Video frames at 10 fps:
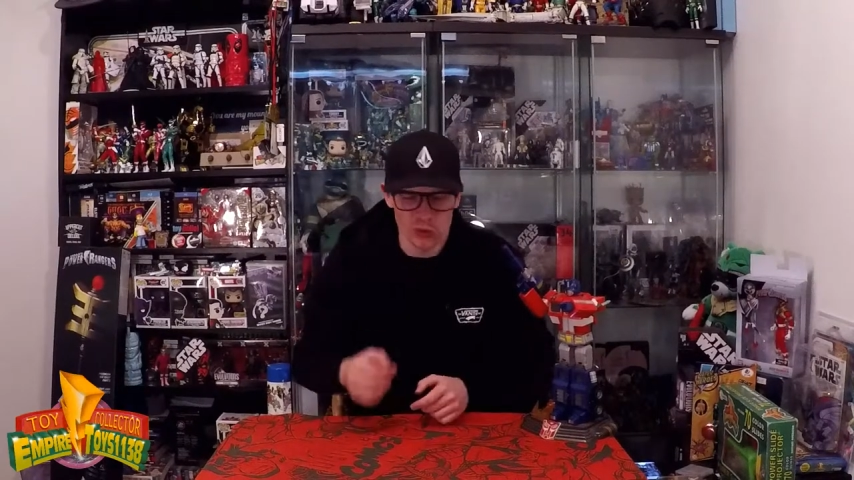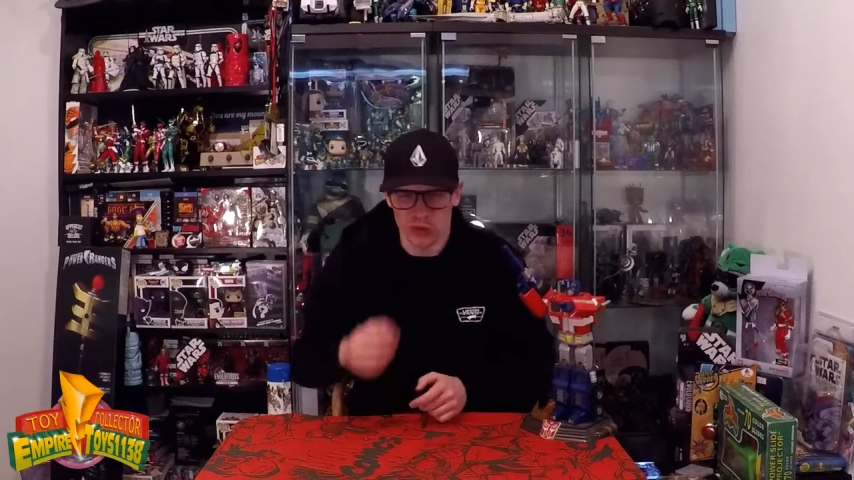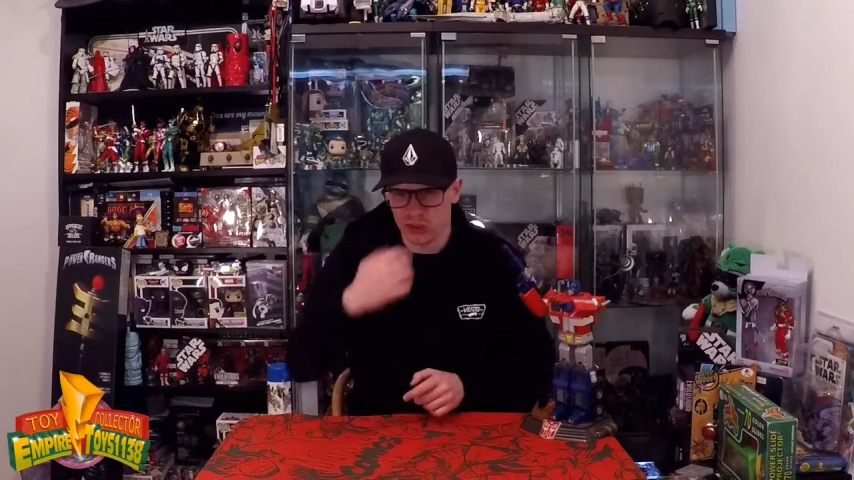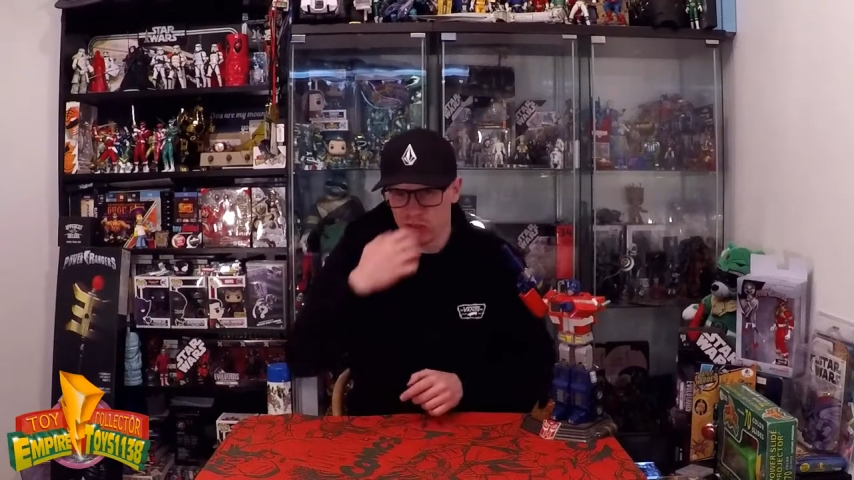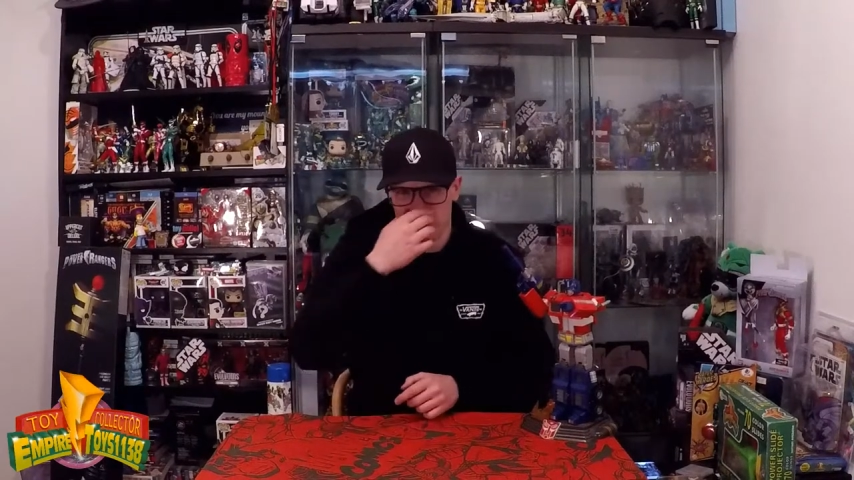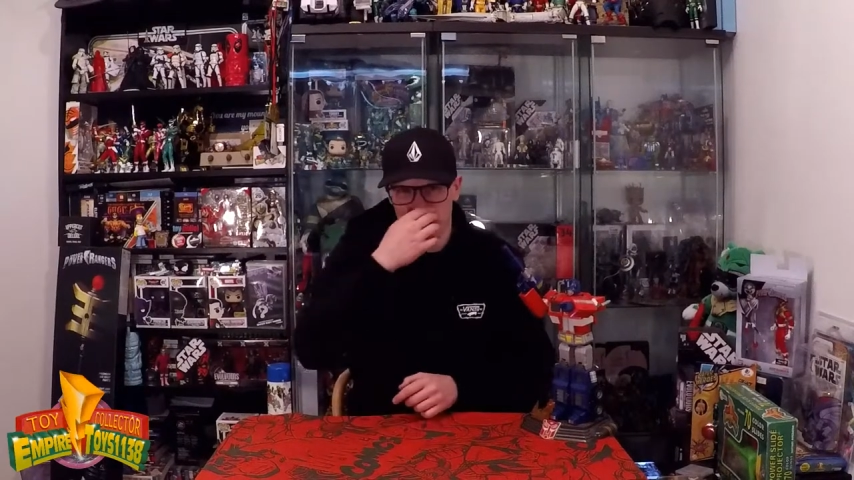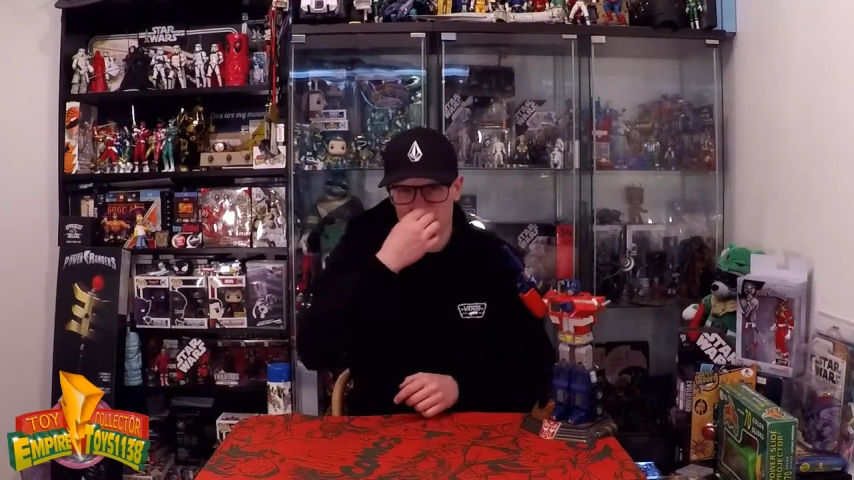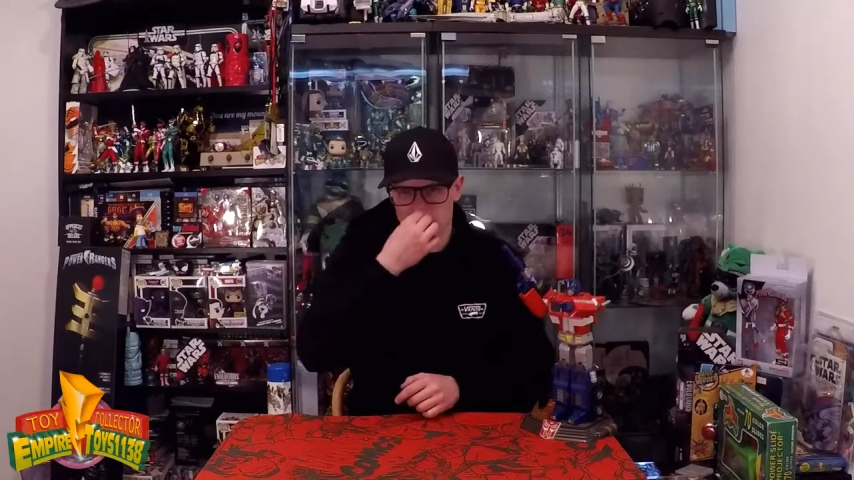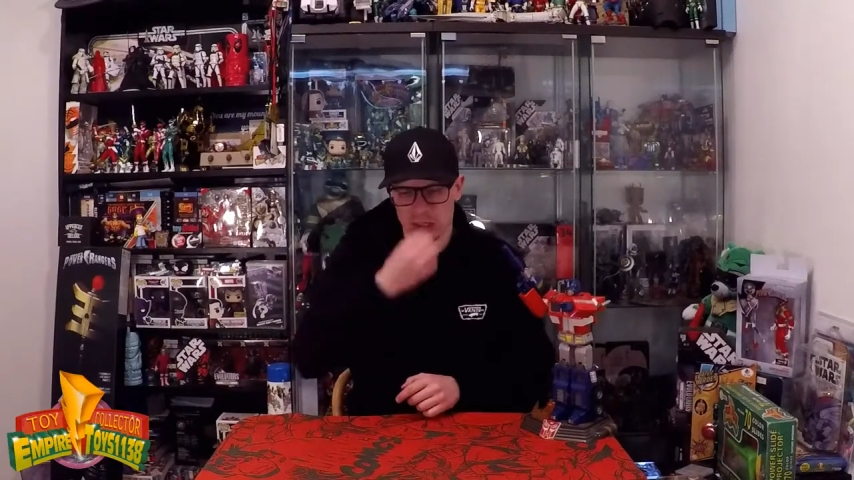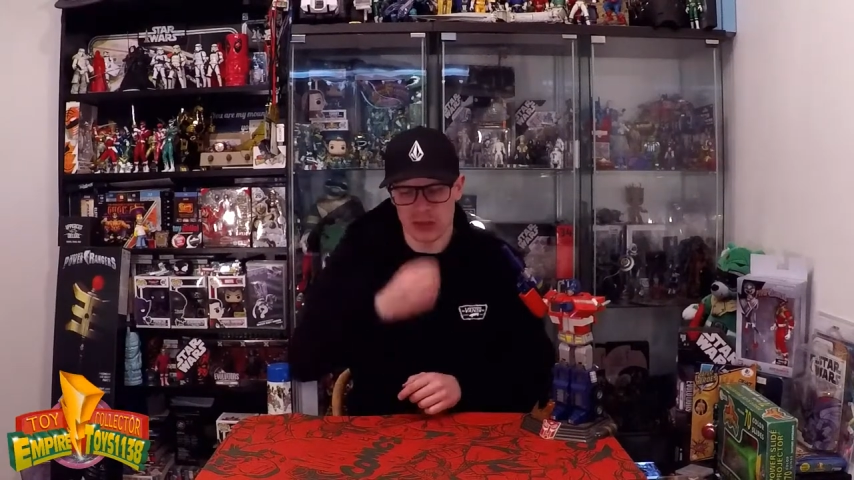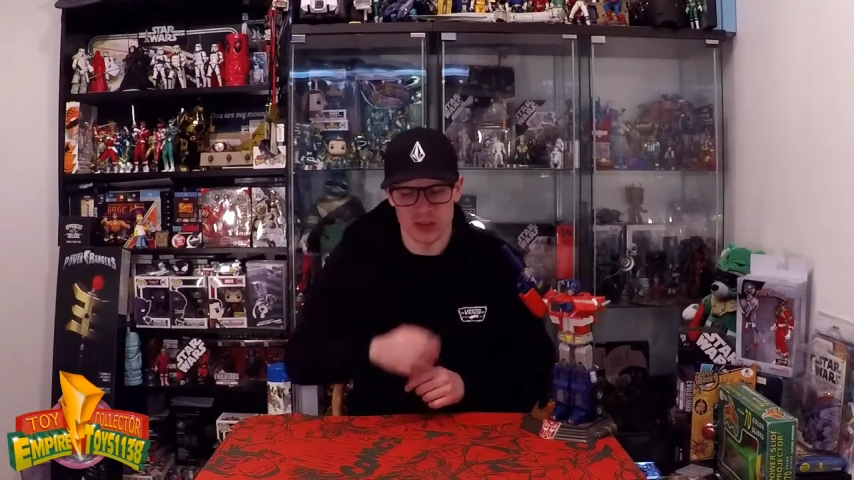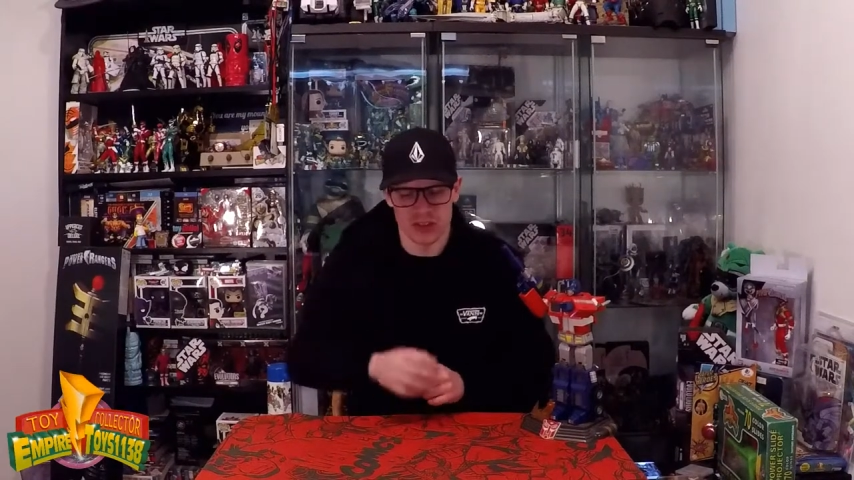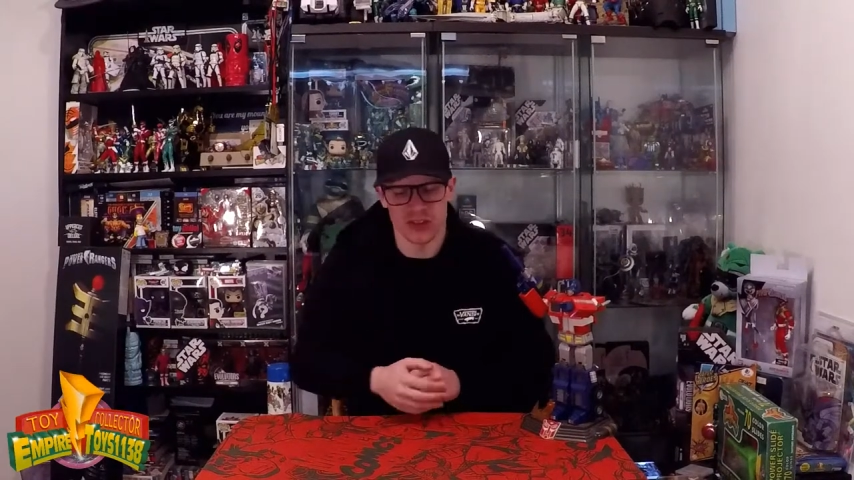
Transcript: you can sort of gauge it, can't you?